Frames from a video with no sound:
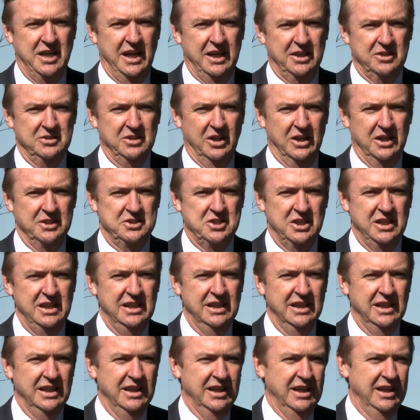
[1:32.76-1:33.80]

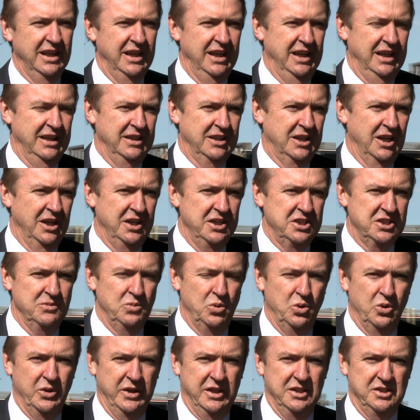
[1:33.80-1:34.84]
technology in collision
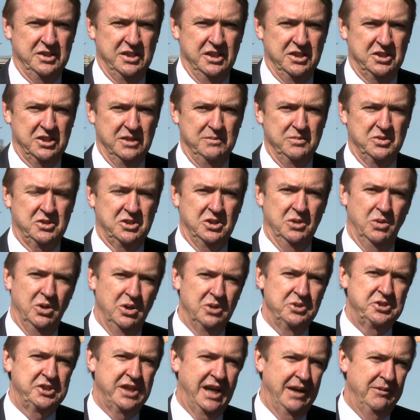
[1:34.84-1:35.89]
warning systems to
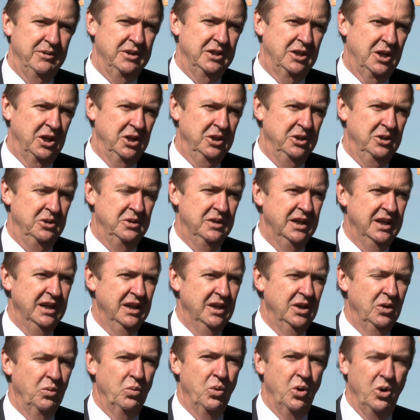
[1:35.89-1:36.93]
also include
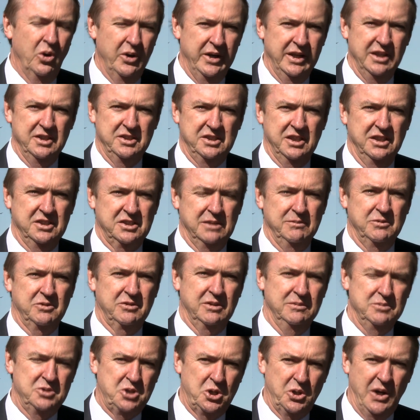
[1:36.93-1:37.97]
warning systems
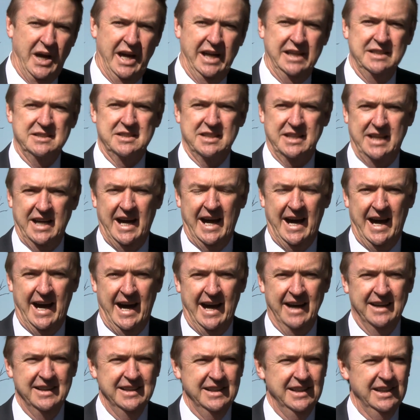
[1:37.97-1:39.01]
from train to
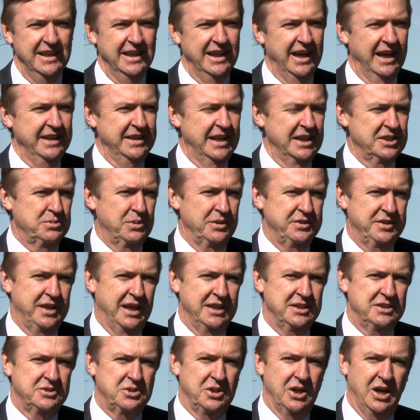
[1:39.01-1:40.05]
car. And that's what
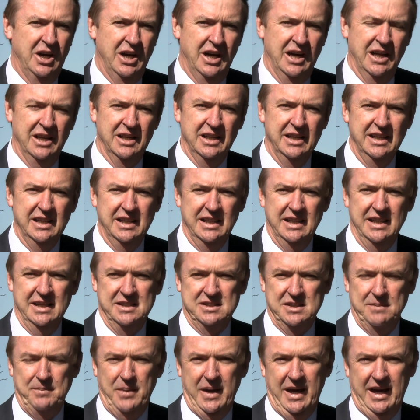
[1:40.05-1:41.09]
that trial
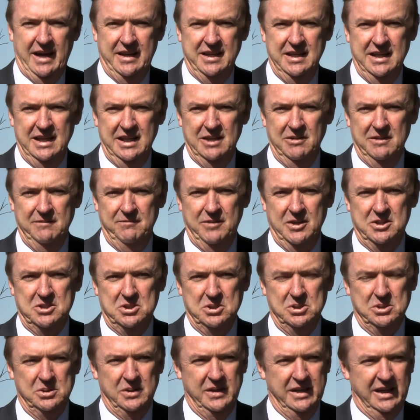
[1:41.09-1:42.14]
is about here in
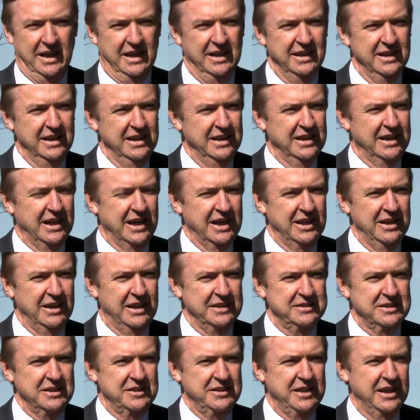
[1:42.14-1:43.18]
Victoria. I'd
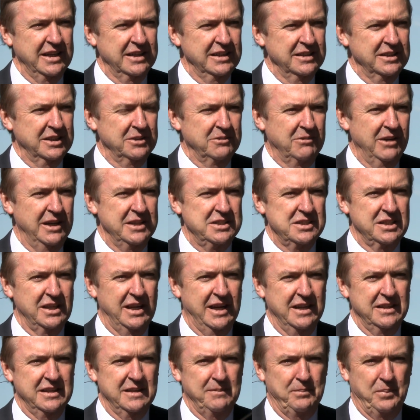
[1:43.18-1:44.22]
like to thank and
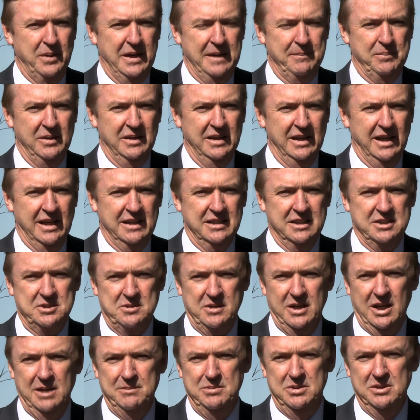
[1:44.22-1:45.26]
congratulate the people at La
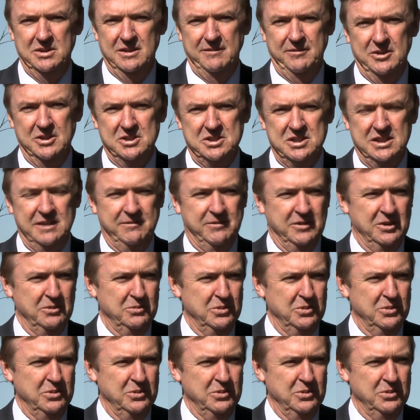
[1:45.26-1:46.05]
Trobe University for the